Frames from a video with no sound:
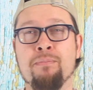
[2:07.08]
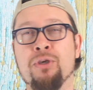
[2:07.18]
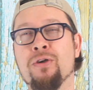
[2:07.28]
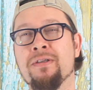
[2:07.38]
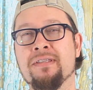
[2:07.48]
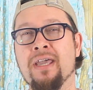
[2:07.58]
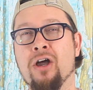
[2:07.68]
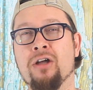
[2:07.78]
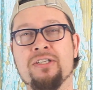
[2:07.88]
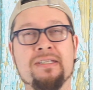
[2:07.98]
And because they
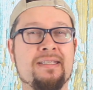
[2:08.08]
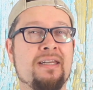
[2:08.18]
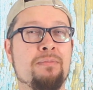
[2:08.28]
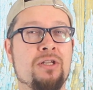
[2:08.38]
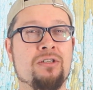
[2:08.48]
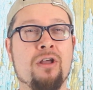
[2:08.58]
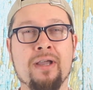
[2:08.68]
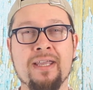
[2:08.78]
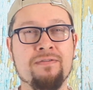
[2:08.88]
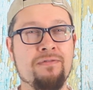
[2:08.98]
are just 30 minutes
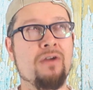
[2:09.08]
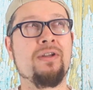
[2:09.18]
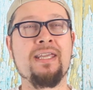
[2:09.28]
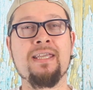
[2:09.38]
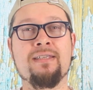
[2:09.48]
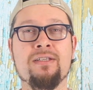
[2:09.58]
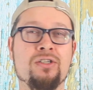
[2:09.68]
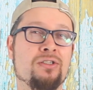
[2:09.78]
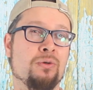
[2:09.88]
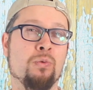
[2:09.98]
long, it's very easy
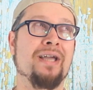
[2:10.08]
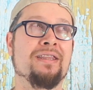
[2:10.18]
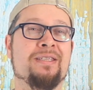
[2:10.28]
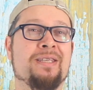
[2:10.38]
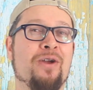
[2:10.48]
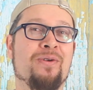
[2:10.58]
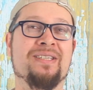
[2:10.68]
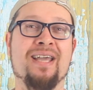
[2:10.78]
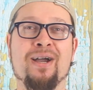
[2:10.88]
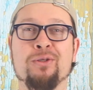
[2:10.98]
just to whack the
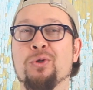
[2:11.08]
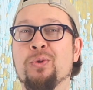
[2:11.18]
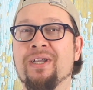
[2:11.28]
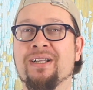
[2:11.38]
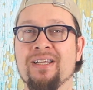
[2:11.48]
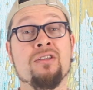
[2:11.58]
series out quickly.